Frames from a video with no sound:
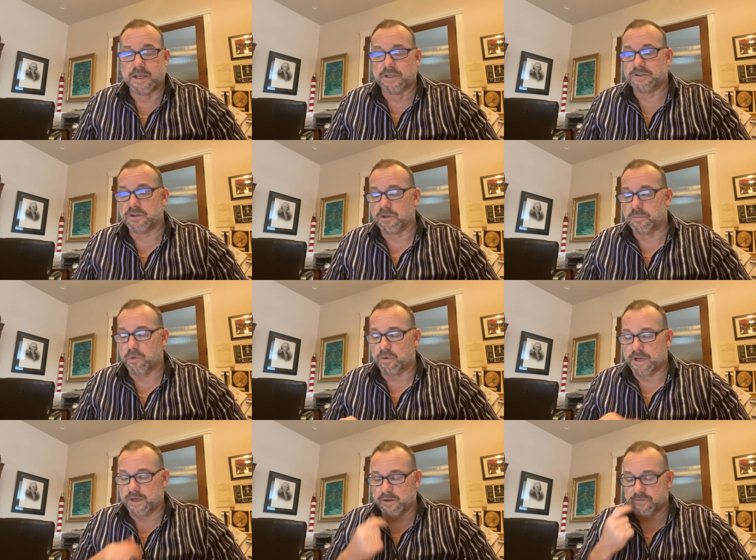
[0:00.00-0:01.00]
So the
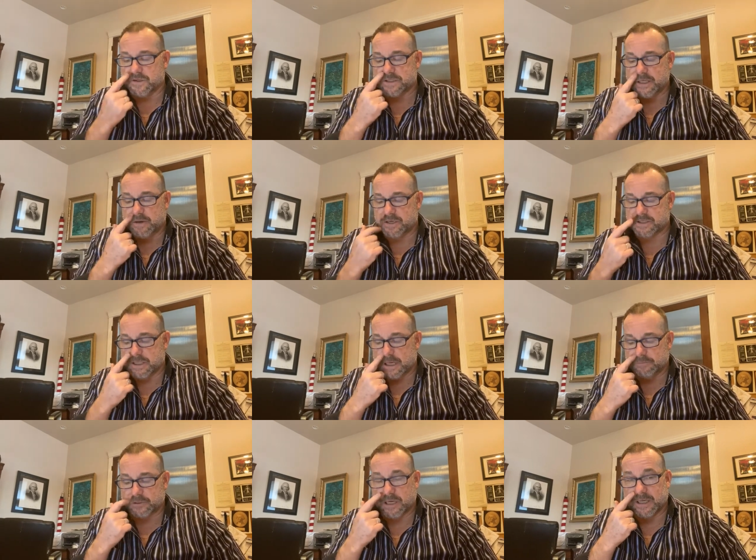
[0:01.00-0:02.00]
point of the series that
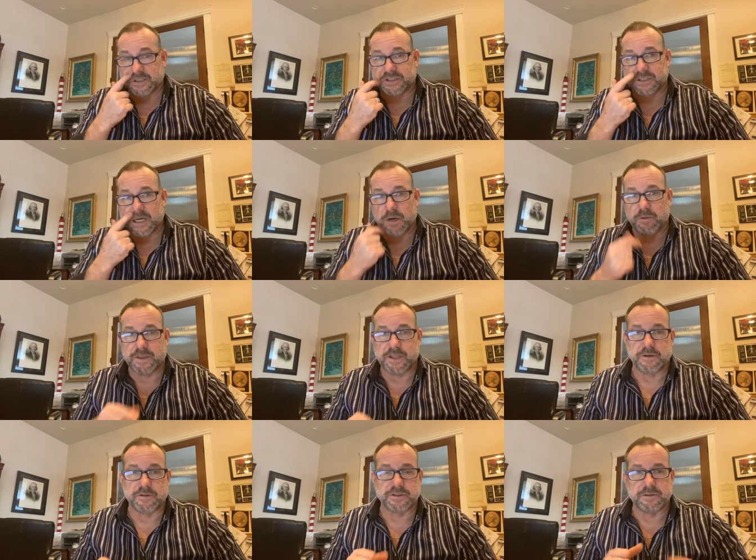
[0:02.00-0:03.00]
I'm trying to share with
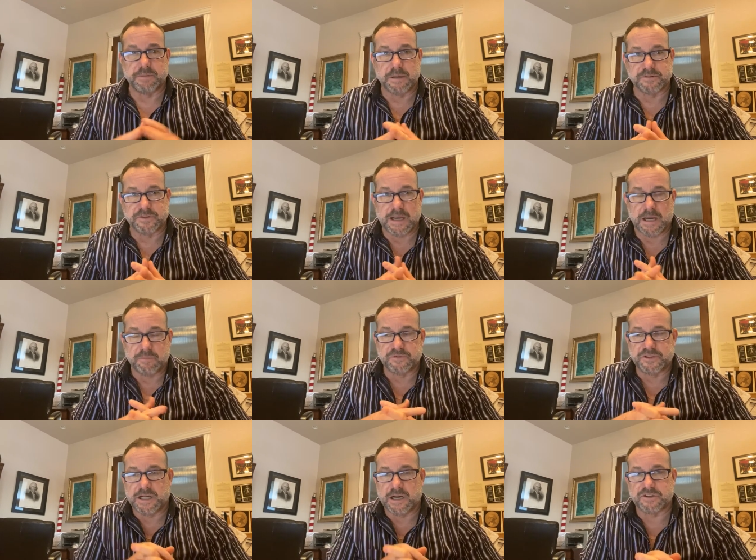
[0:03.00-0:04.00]
you is to be able to help
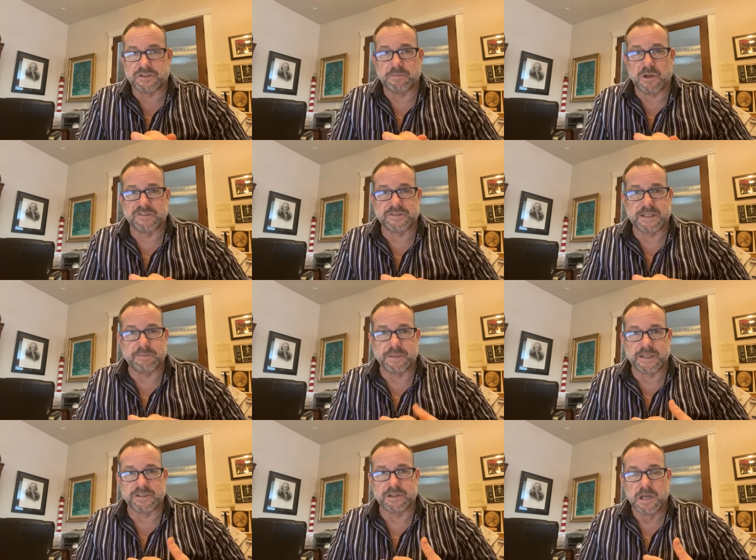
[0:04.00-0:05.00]
share small
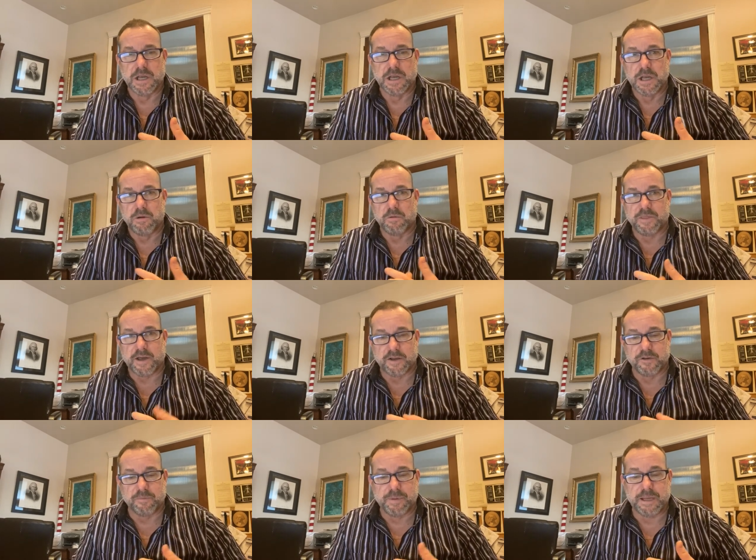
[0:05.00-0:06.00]
tidbits with
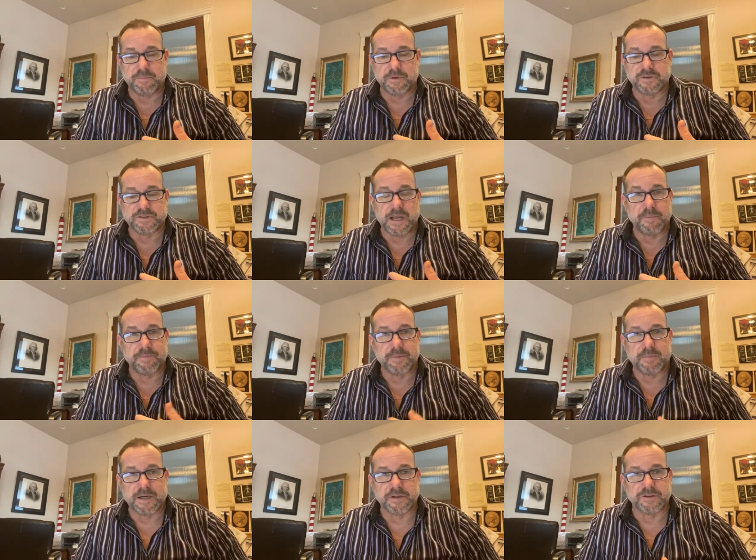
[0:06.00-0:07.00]
other people to help
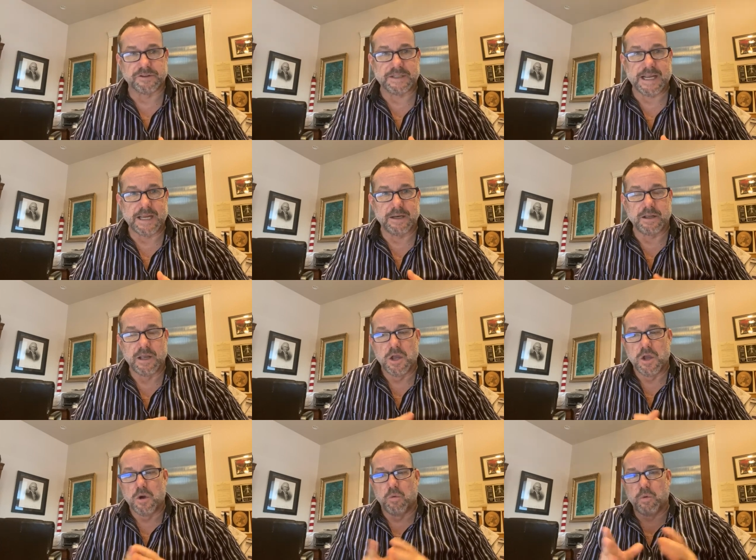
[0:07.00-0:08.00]
them understand
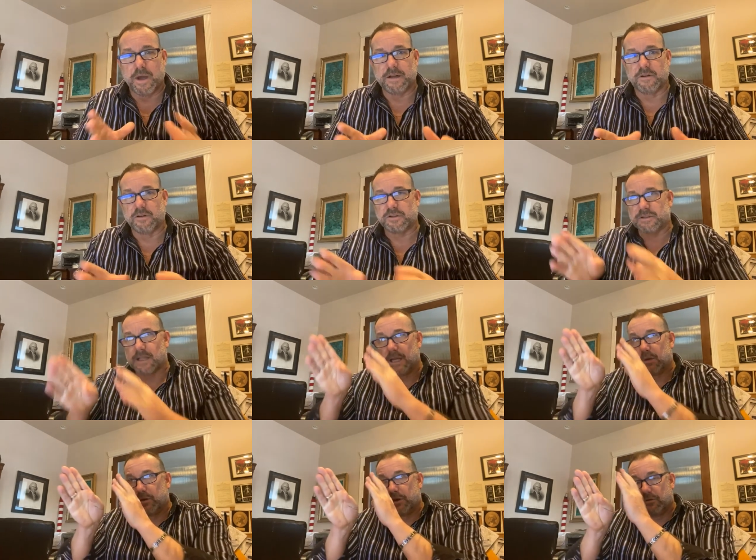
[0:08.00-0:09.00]
what it looks
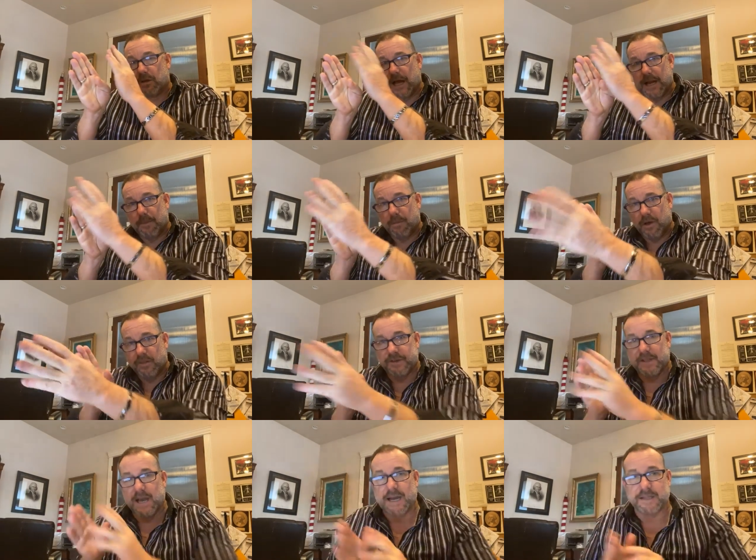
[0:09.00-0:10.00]
like when you line up all the
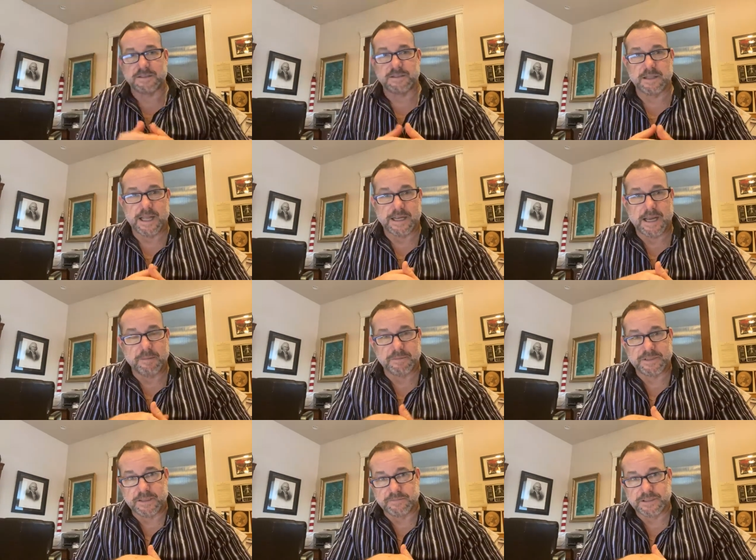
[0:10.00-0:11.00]
dots, like I'm
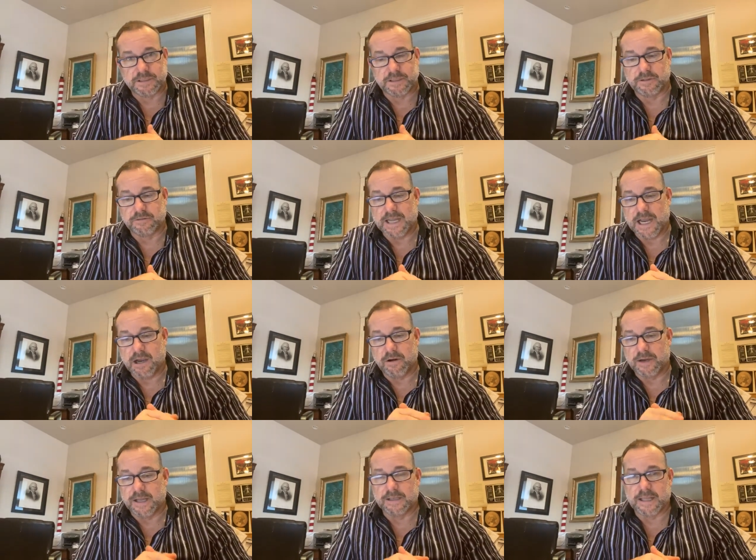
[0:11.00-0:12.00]
attempting to do
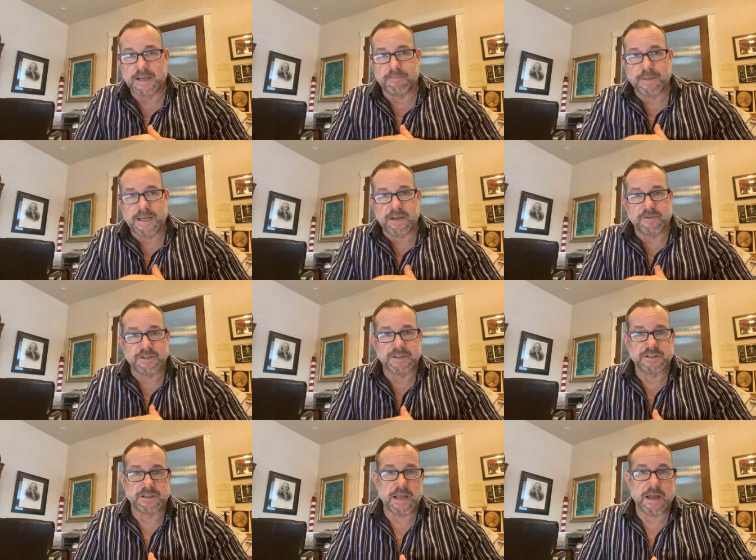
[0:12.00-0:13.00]
now, and like many of
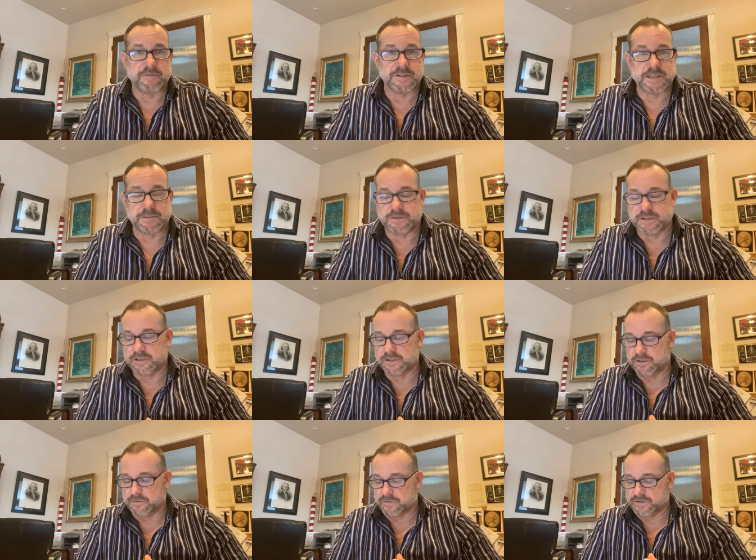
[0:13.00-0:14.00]
us have attempted to
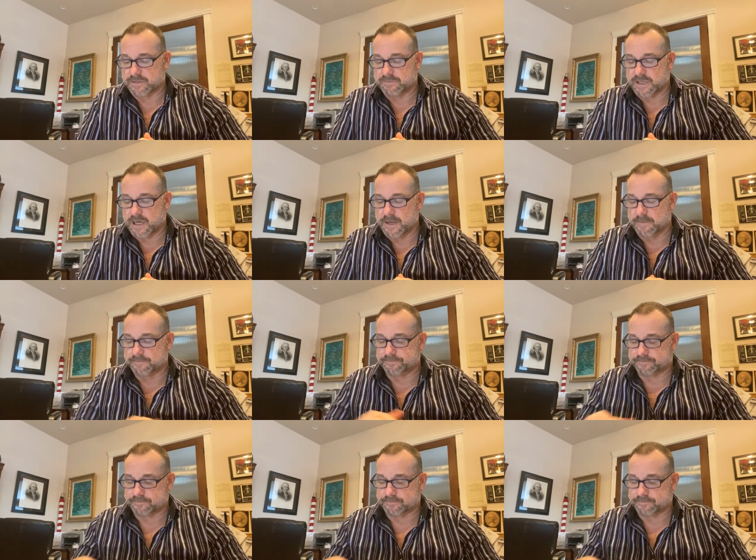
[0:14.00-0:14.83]
do for some time.